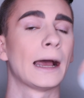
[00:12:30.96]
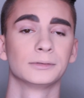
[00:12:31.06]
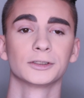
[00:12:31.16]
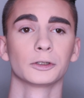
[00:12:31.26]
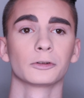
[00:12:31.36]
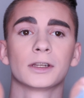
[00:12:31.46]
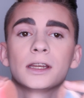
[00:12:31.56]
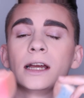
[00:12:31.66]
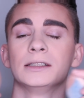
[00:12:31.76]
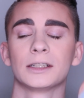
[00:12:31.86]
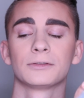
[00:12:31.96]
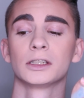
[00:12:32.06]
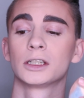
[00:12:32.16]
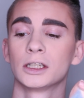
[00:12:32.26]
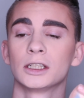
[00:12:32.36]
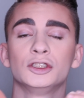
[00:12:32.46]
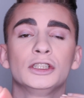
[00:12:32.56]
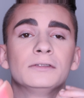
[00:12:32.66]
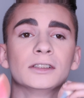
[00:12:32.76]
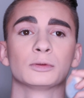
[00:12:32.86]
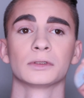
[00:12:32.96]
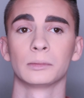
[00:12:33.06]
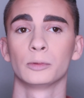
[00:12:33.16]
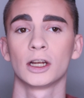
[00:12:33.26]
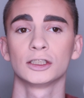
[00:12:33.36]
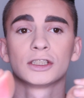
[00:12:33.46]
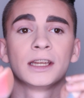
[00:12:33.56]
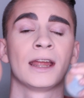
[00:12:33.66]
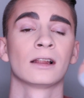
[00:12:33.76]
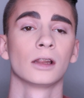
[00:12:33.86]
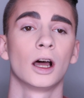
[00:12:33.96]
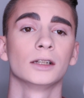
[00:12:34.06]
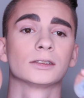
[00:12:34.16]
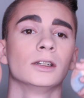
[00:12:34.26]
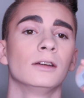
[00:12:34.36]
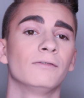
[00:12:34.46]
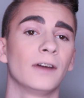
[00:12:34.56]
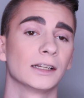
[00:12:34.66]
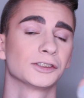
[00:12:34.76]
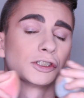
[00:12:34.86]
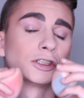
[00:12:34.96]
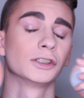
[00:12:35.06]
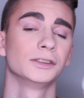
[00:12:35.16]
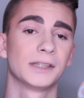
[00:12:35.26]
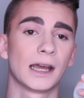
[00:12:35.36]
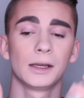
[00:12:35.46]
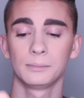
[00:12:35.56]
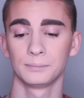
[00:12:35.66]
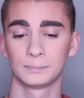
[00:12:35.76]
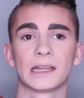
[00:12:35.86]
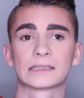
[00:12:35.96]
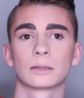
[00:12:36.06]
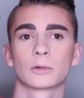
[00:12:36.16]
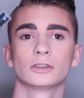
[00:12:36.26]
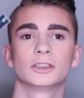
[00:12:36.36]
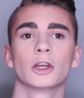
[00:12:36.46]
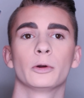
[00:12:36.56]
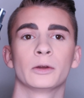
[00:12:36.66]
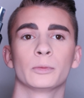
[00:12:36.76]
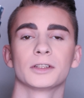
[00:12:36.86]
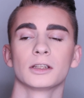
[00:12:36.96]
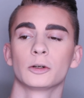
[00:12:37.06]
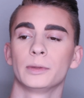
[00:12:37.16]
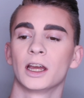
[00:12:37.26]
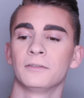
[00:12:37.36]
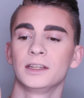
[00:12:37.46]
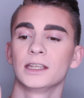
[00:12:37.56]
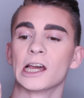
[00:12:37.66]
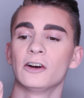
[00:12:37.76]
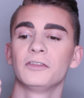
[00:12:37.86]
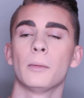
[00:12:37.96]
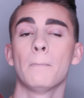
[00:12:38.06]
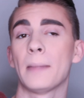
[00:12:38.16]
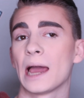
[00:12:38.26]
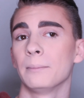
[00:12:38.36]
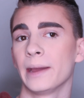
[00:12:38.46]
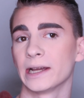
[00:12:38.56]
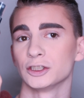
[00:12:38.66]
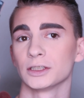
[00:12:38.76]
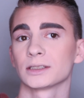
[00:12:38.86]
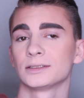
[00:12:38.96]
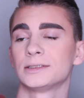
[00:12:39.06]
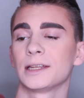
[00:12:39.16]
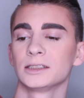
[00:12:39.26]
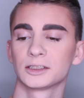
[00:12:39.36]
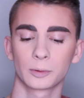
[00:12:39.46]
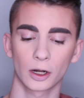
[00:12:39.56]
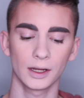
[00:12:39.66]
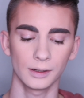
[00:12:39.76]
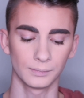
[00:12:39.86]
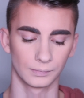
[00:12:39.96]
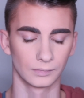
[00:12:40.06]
Absolutely. I definitely could achieve this with a brush in a lot faster time. Next, I'm going to go in with a little bit of the e.l.f. Matte Magic Setting Spray.